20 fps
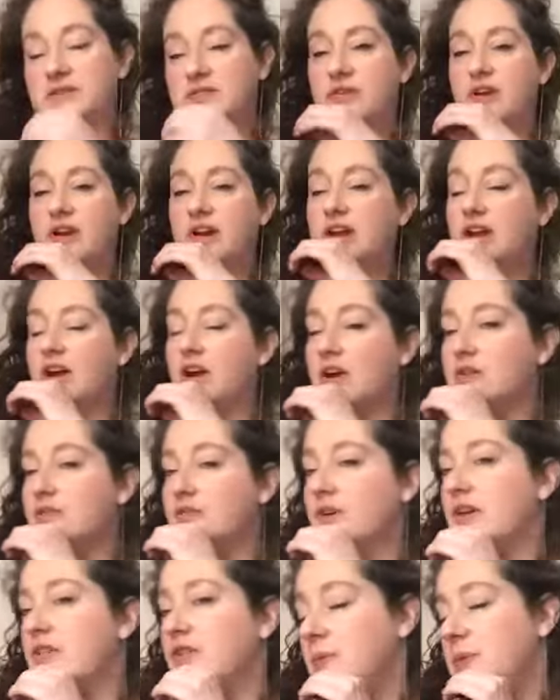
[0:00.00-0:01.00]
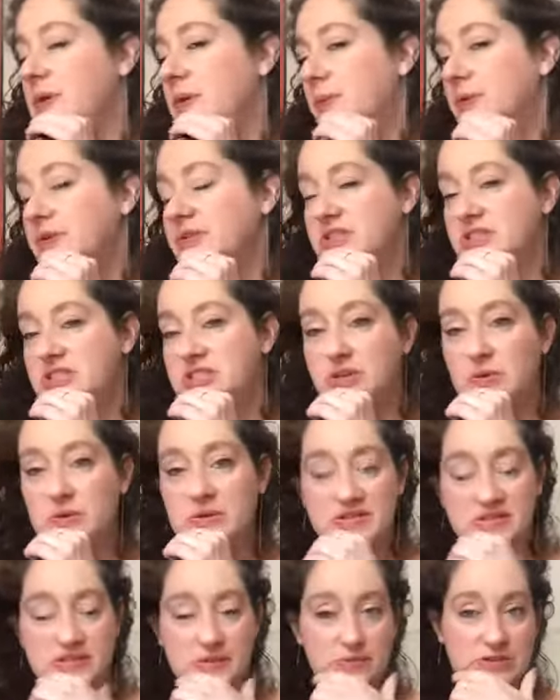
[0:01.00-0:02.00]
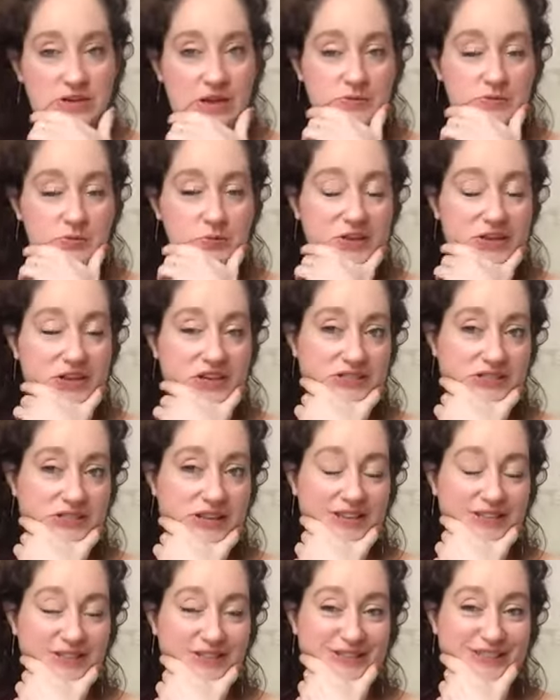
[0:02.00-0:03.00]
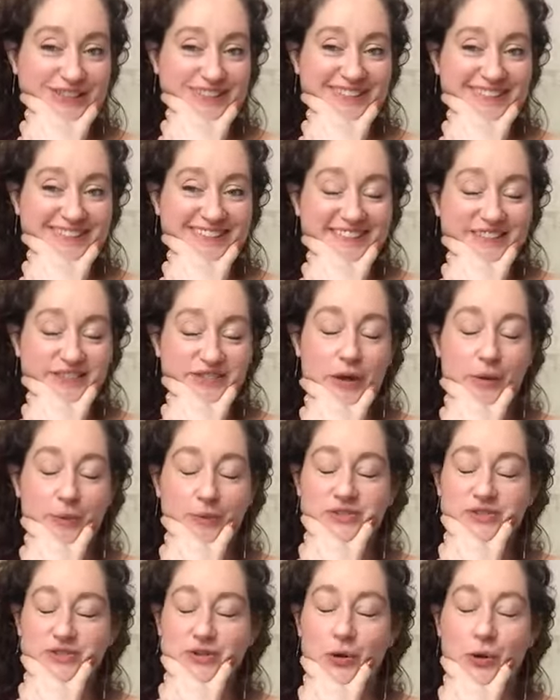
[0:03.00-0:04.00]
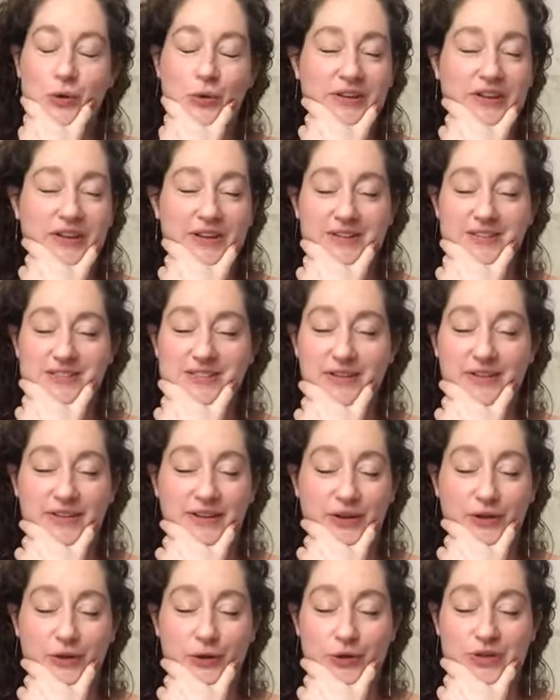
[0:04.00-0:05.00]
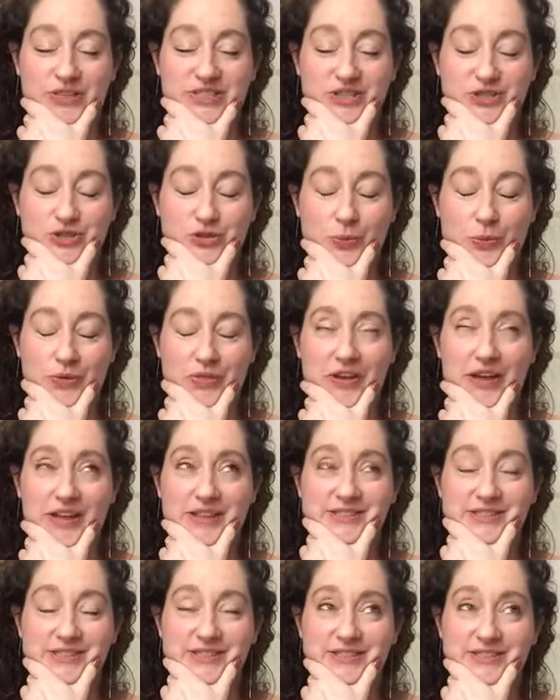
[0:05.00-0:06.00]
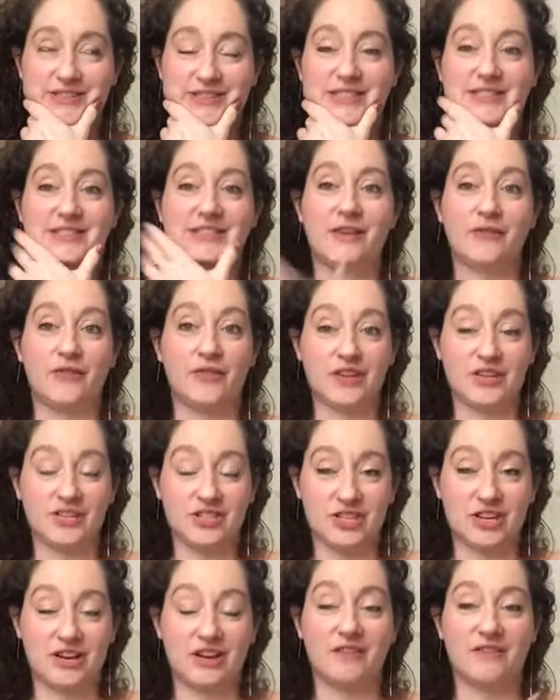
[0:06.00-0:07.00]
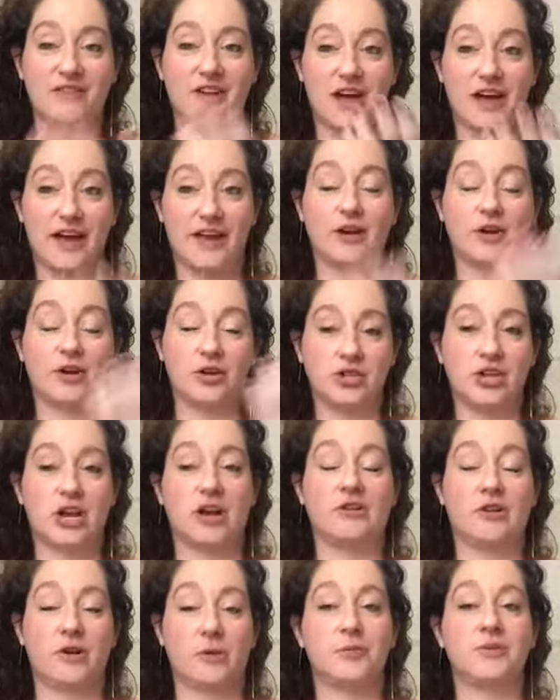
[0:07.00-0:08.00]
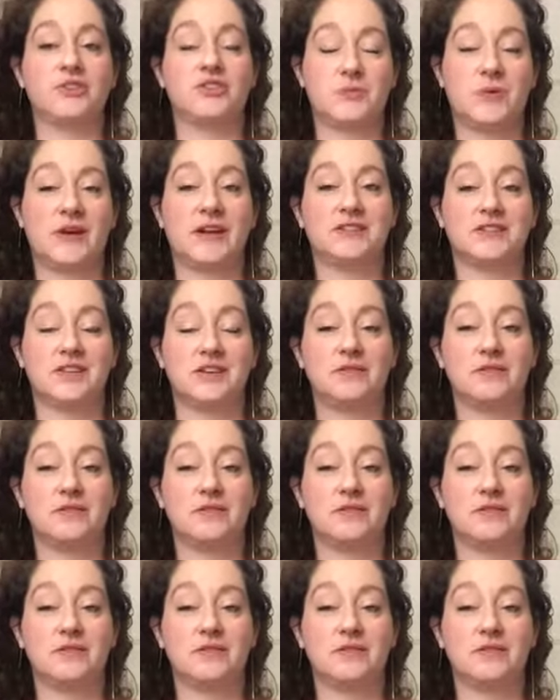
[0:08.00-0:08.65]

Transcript: very hard for other people to deal with sometimes, because now I'm totally going to sound like a yoga teacher, but that's the definition of a higher chakra perspective.